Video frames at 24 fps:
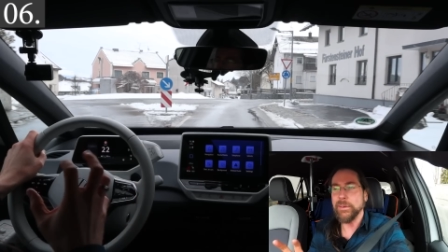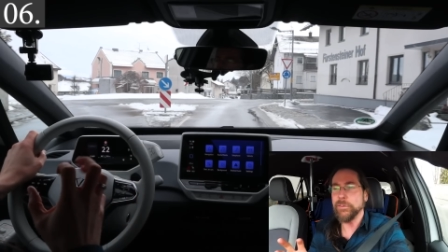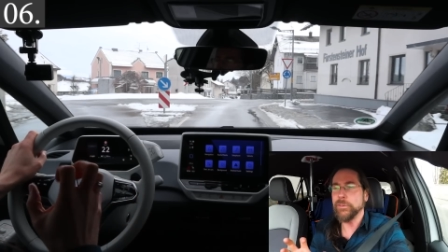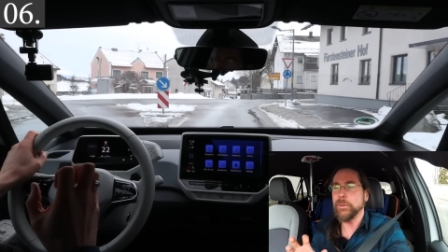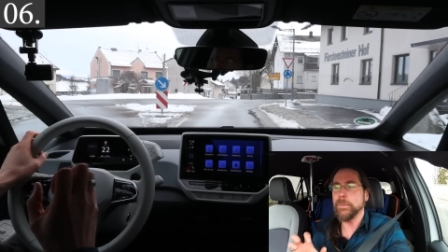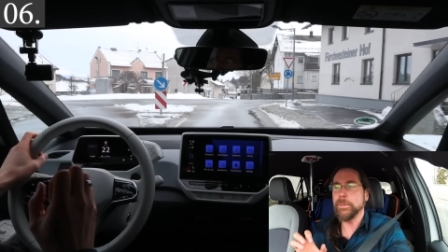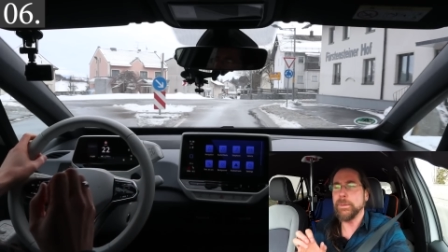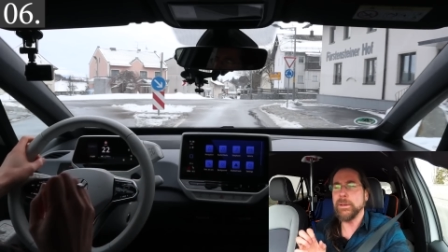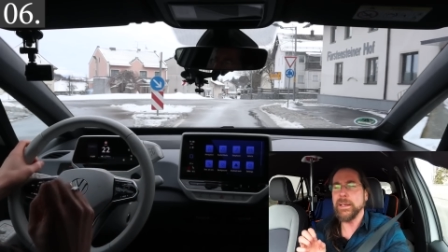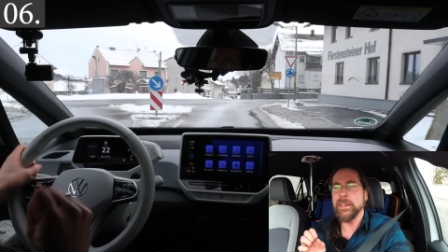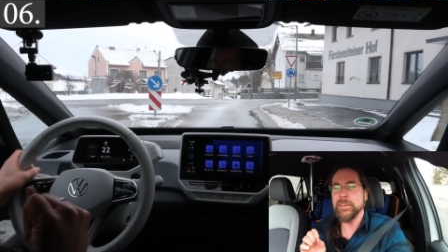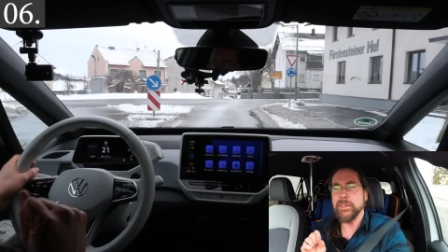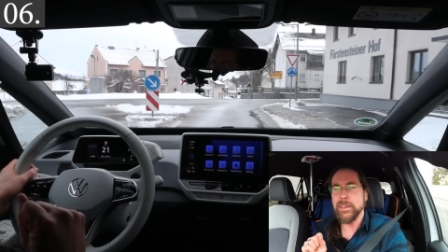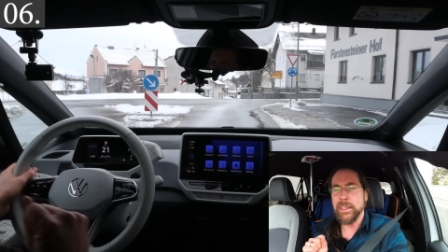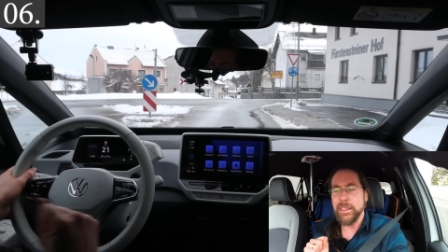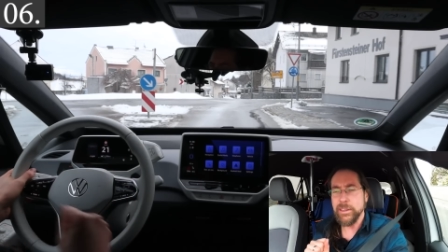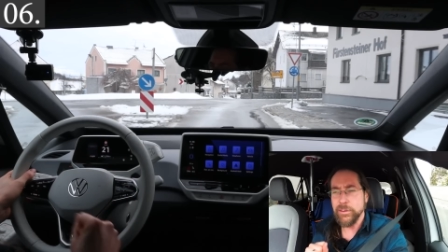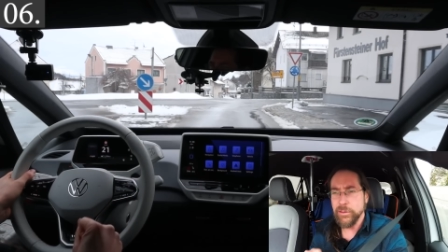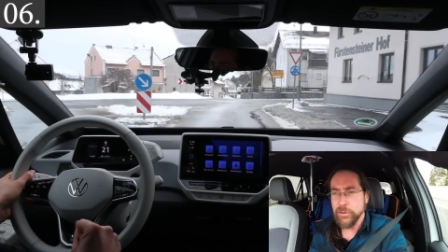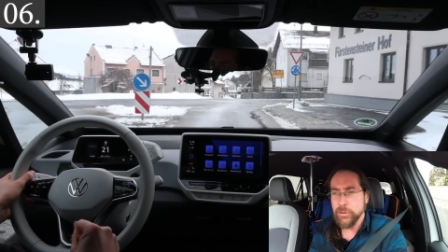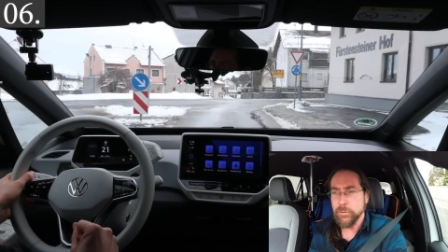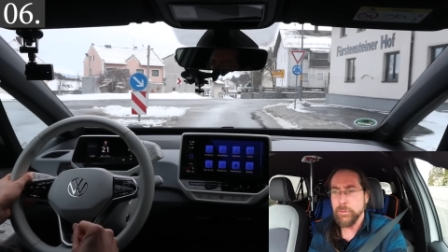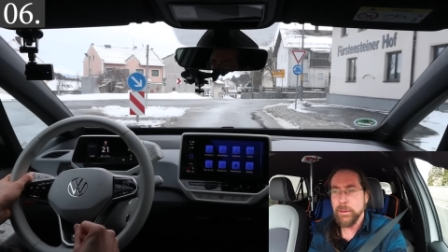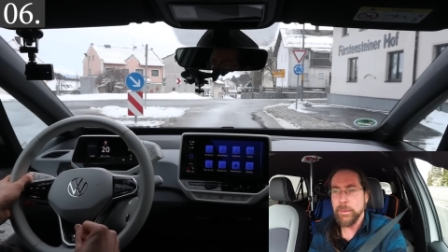to press
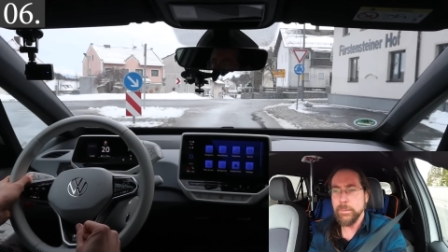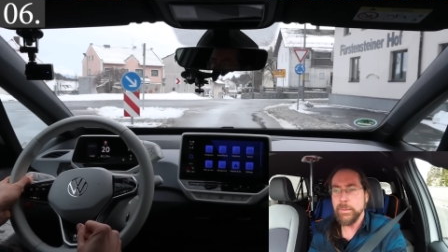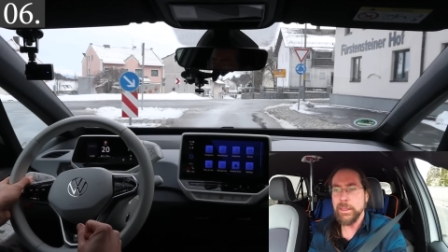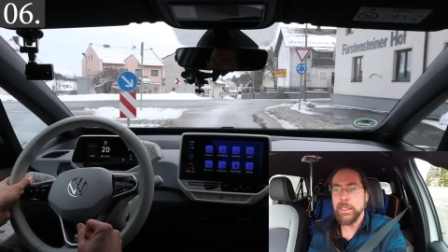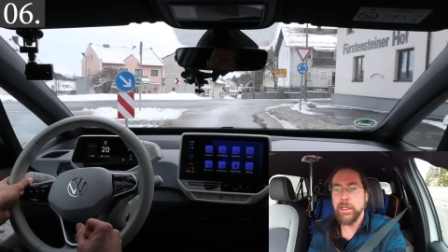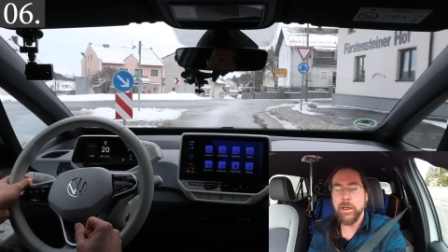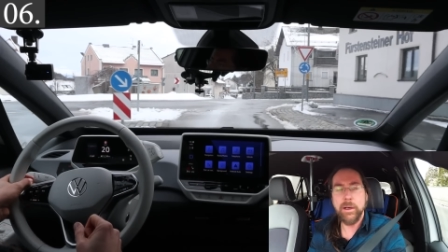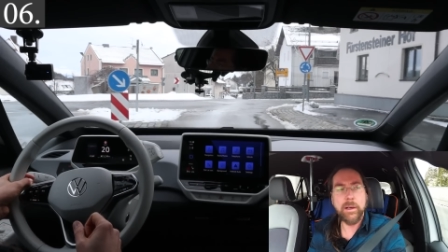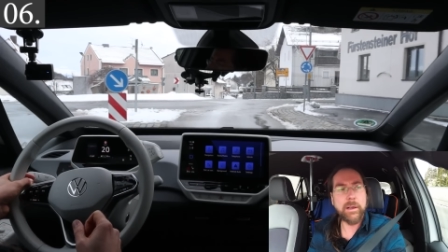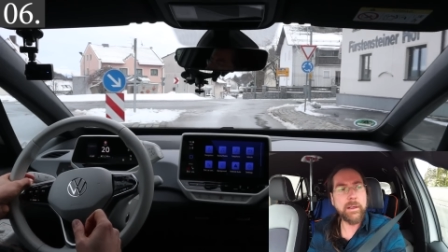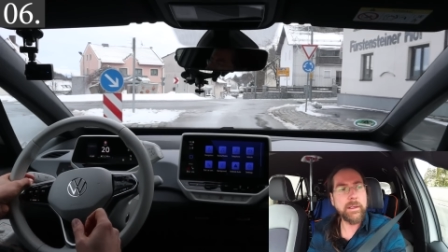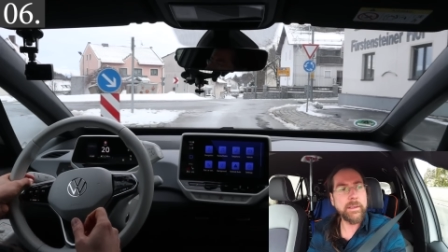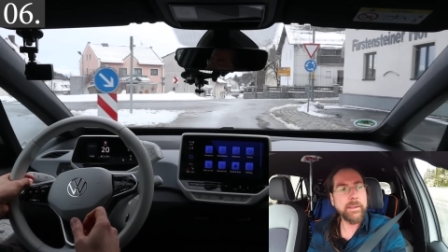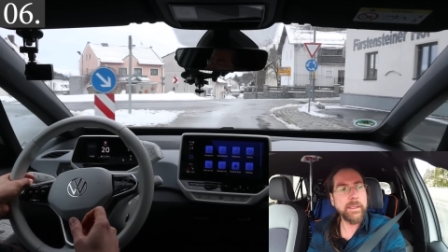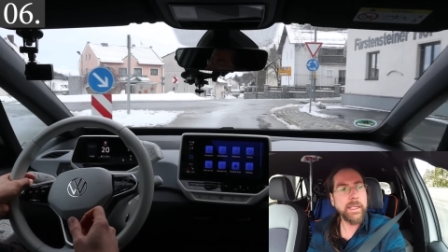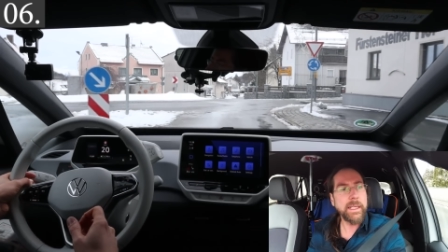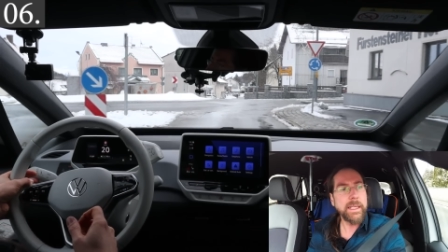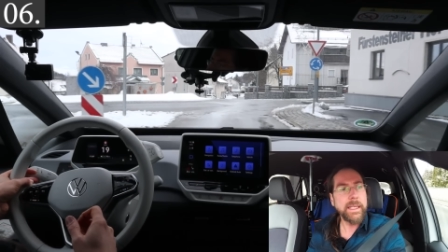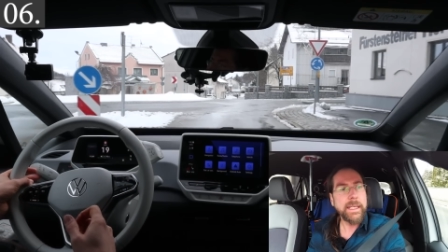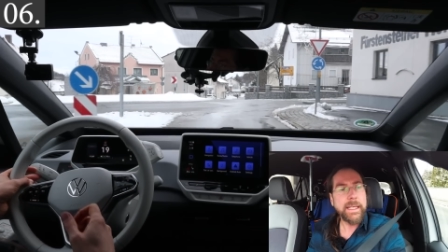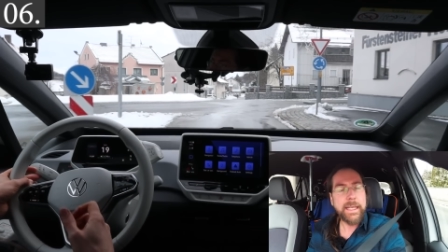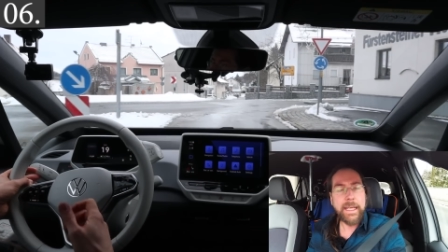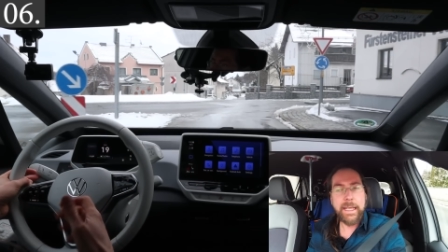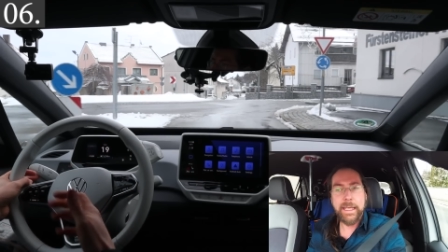extremely hard,
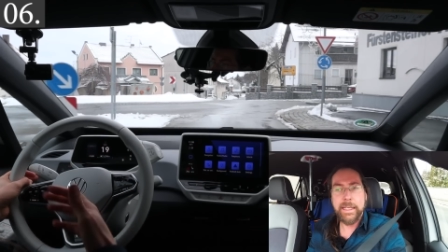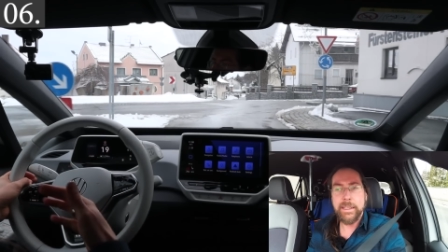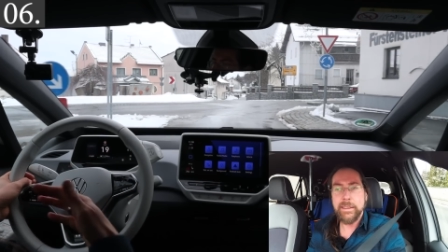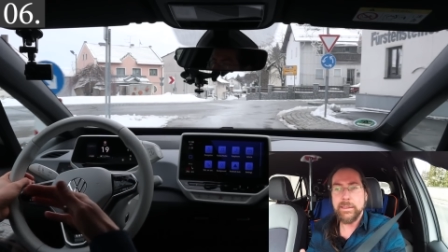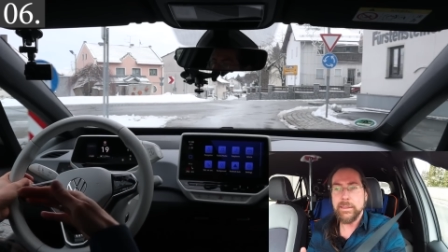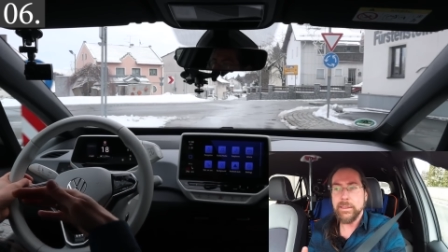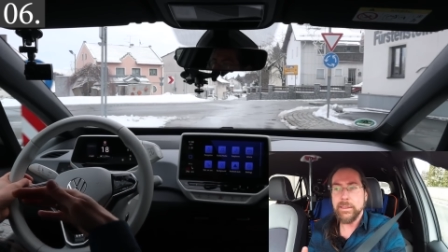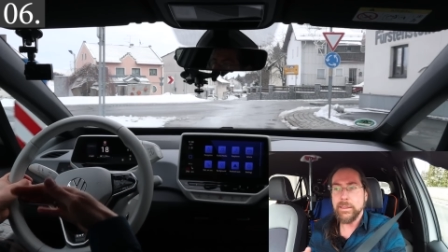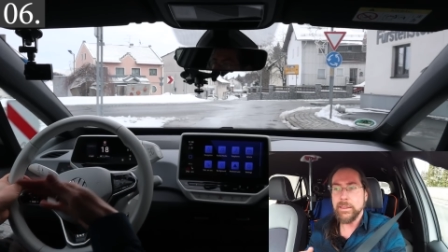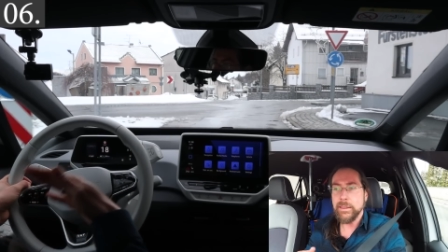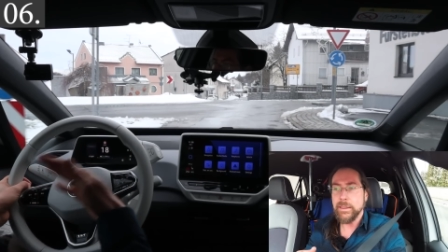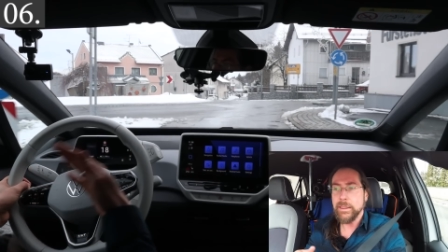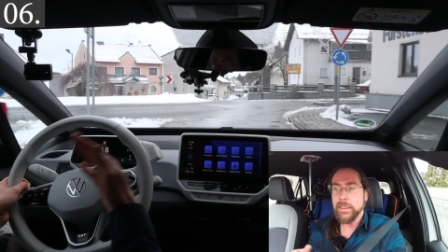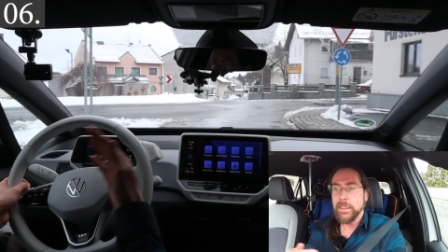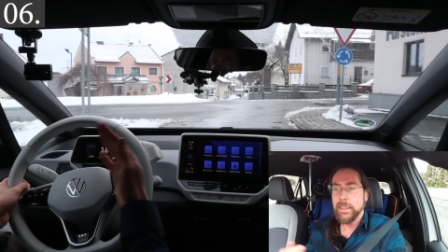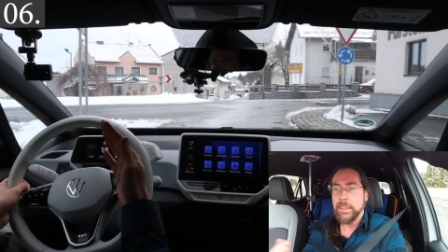and the